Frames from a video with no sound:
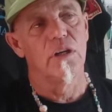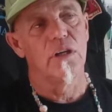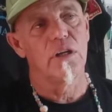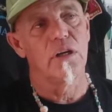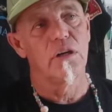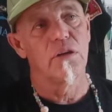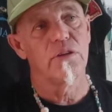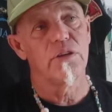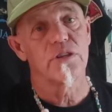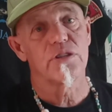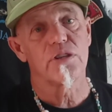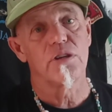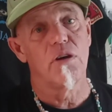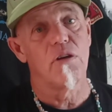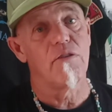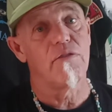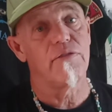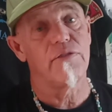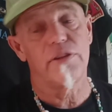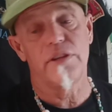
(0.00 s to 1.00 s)
You know, there's
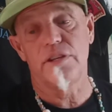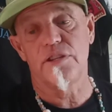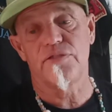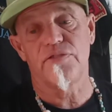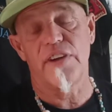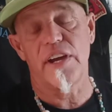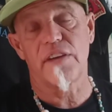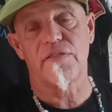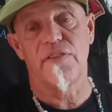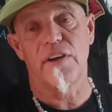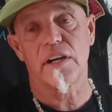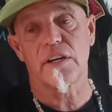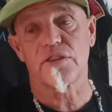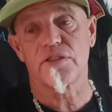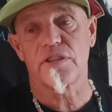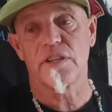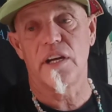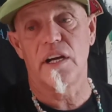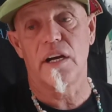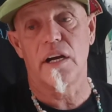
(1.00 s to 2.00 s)
no these fake
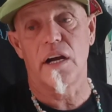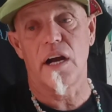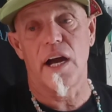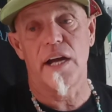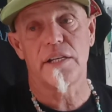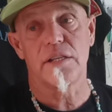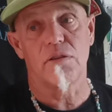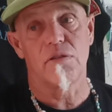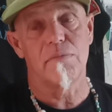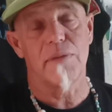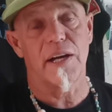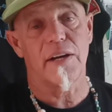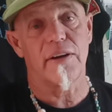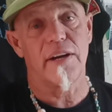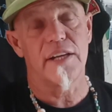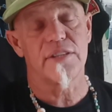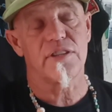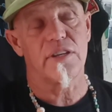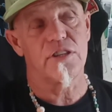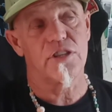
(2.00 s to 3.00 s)
fuckers there. I told my
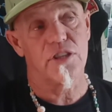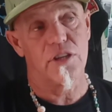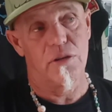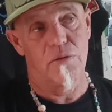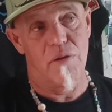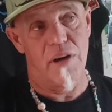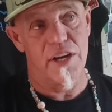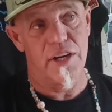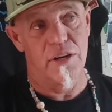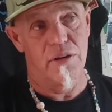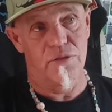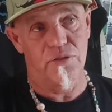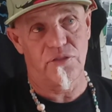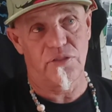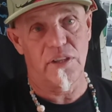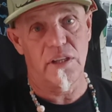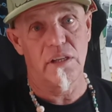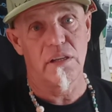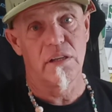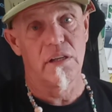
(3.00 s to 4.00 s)
grandson, you know why you don't
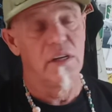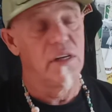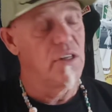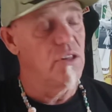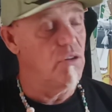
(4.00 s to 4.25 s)
see?